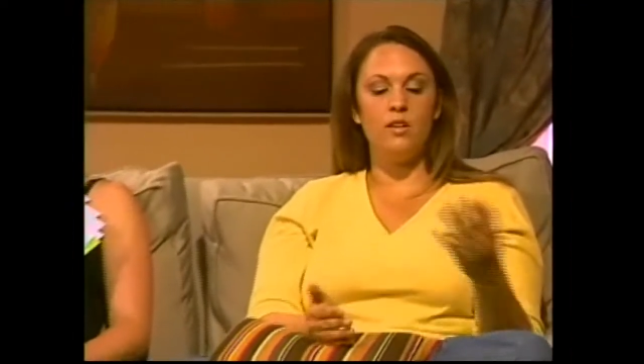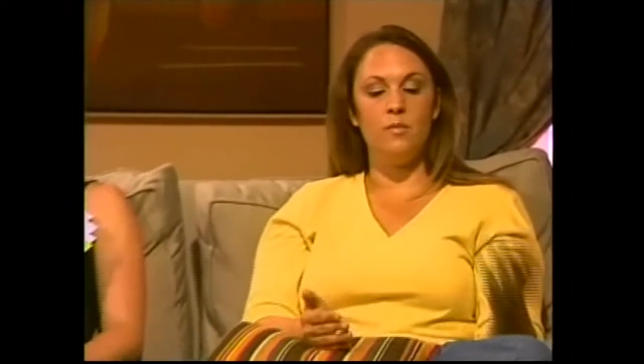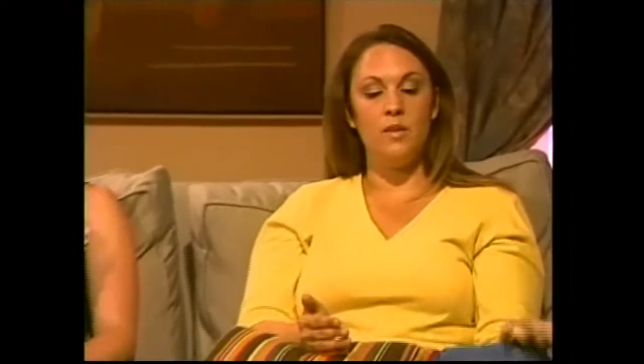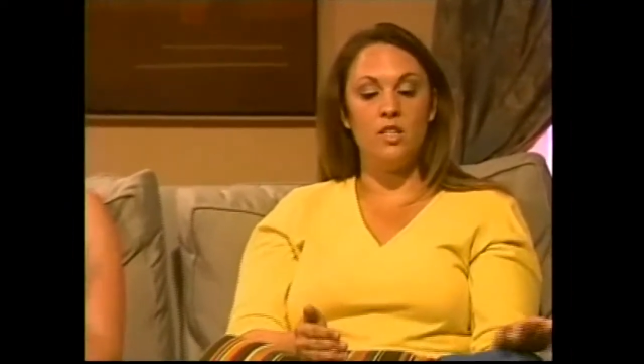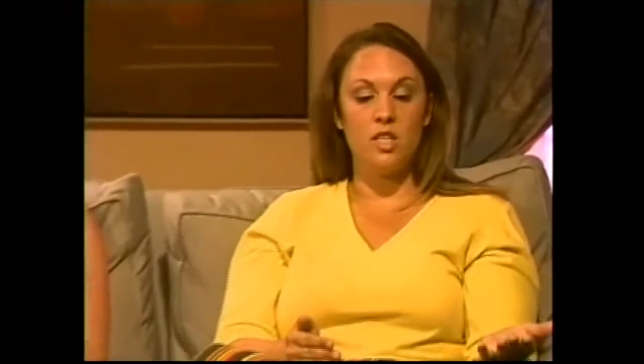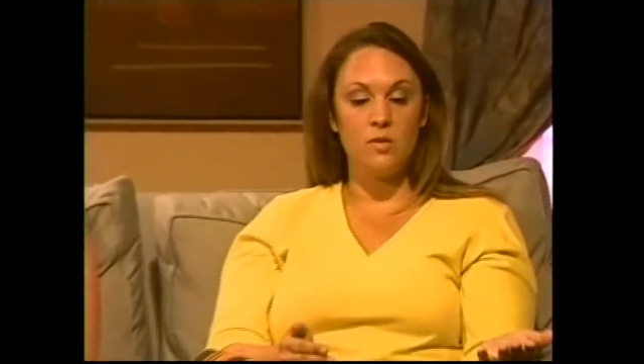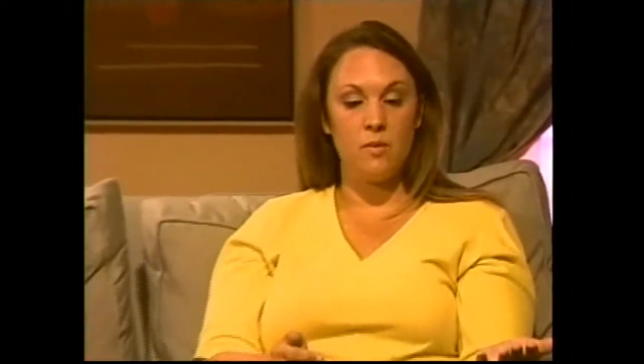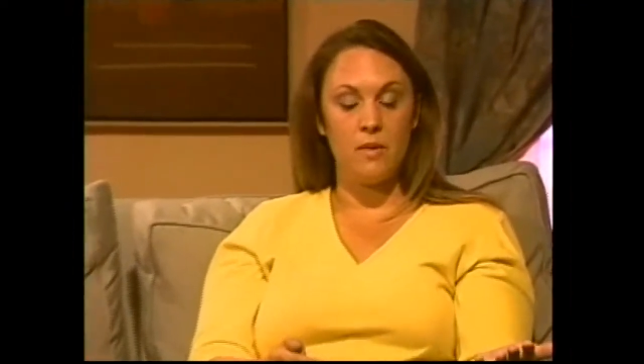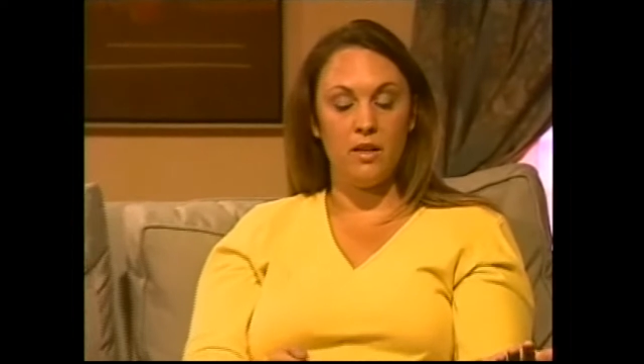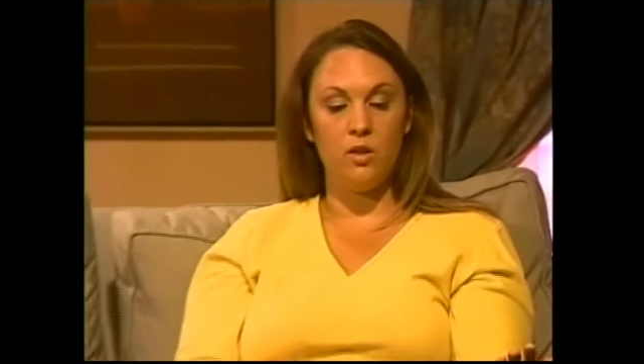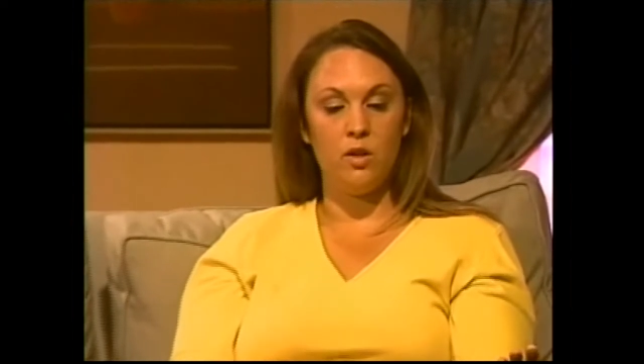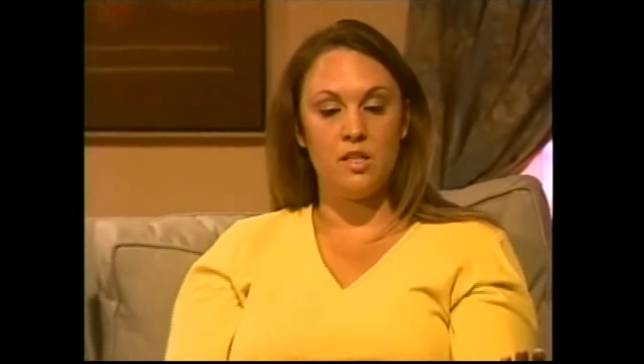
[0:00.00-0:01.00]
of being judged by my
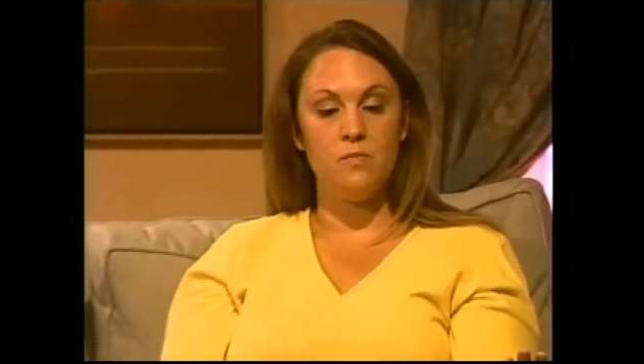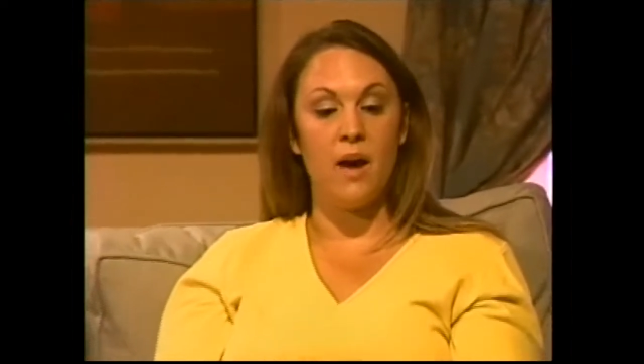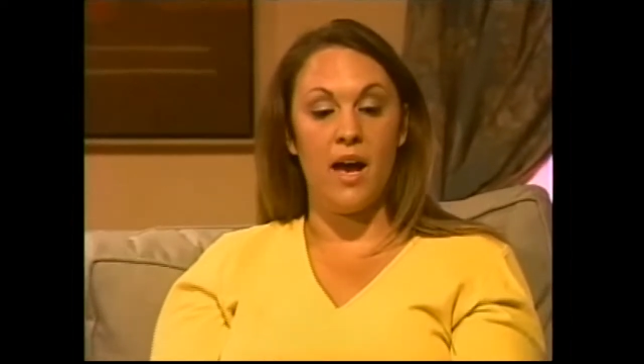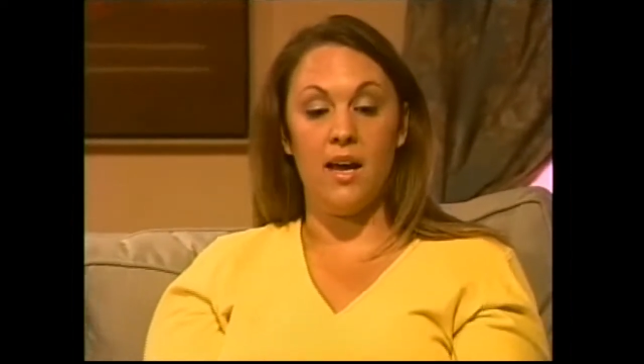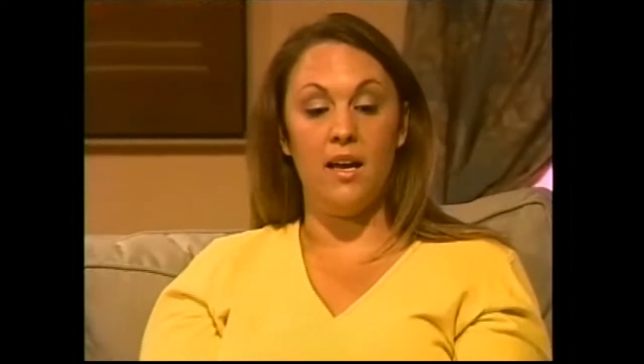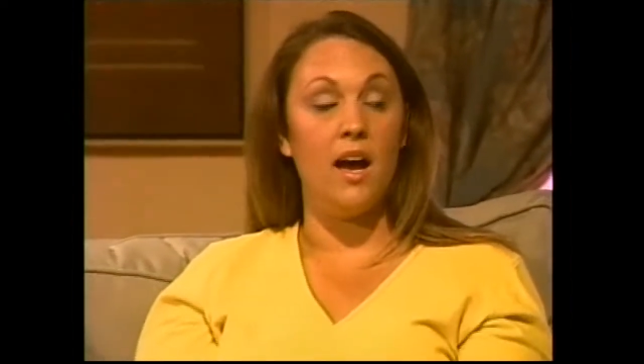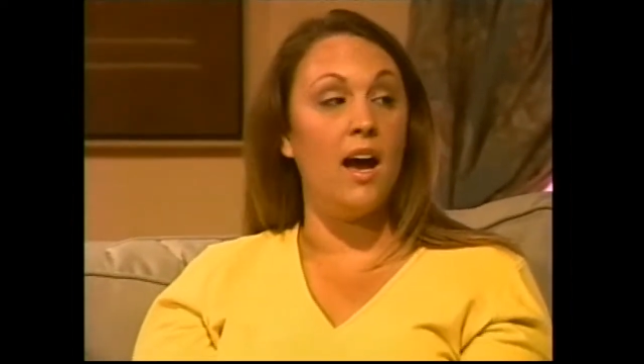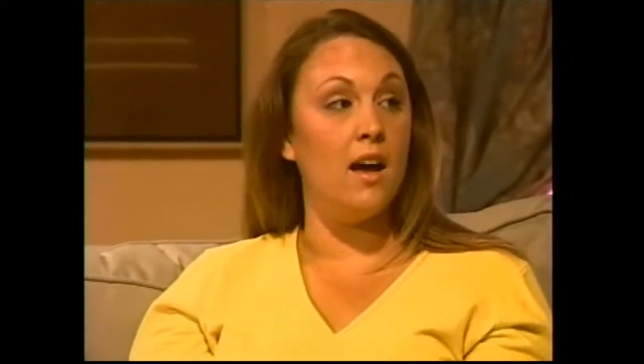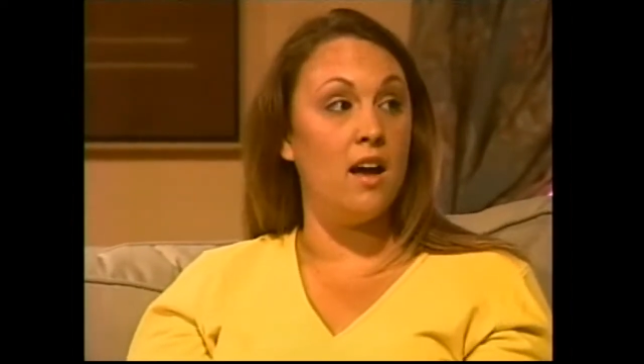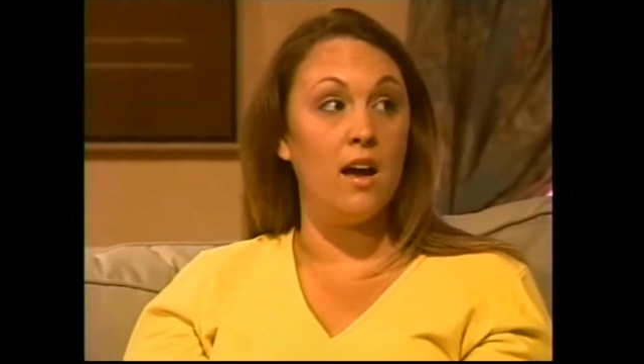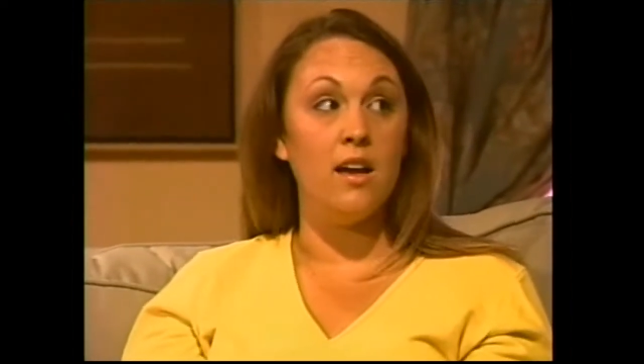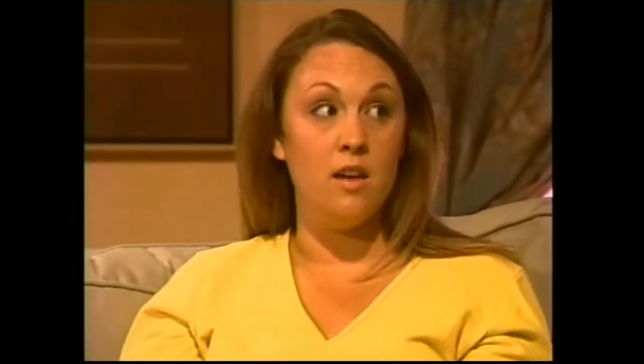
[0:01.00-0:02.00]
looks by,
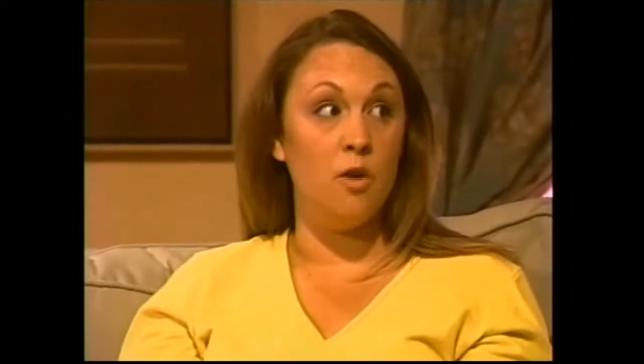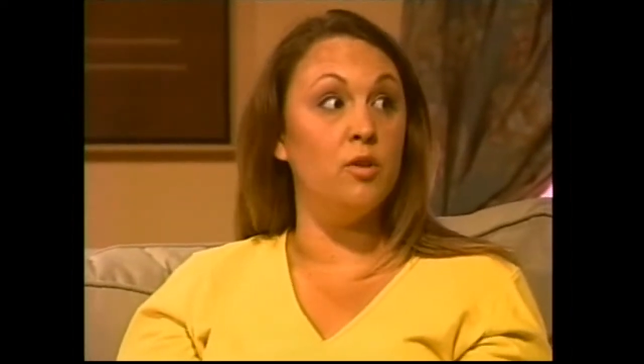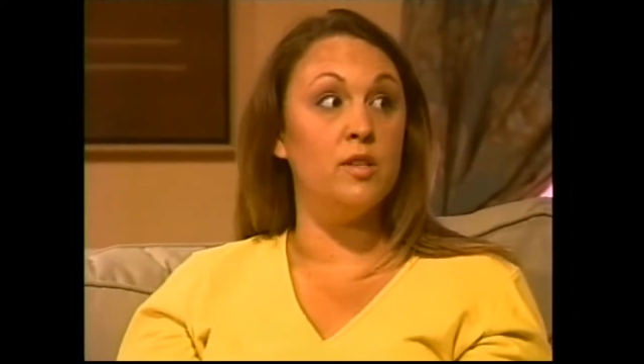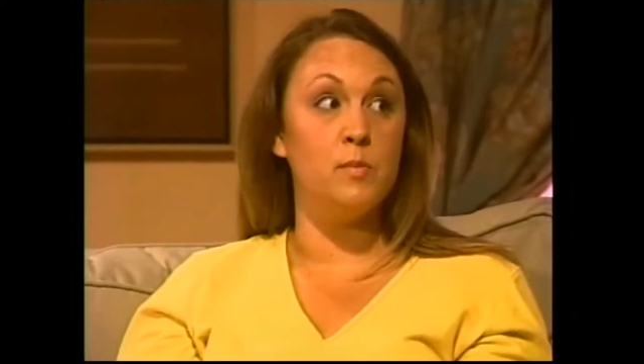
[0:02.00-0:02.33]
I know this